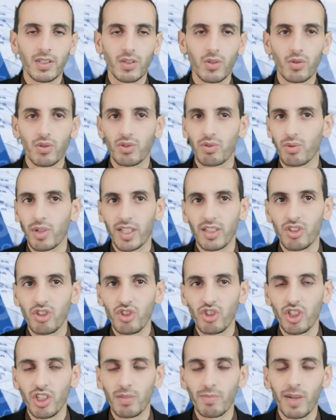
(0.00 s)
or
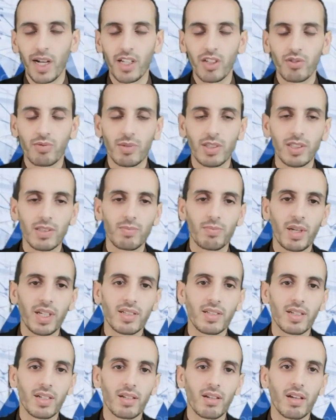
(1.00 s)
strategic management,
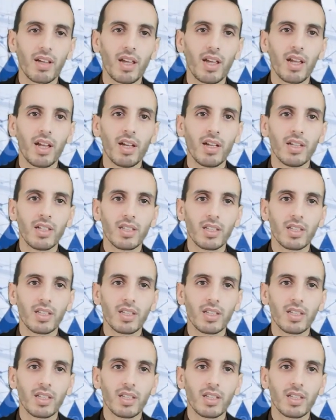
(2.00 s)
basically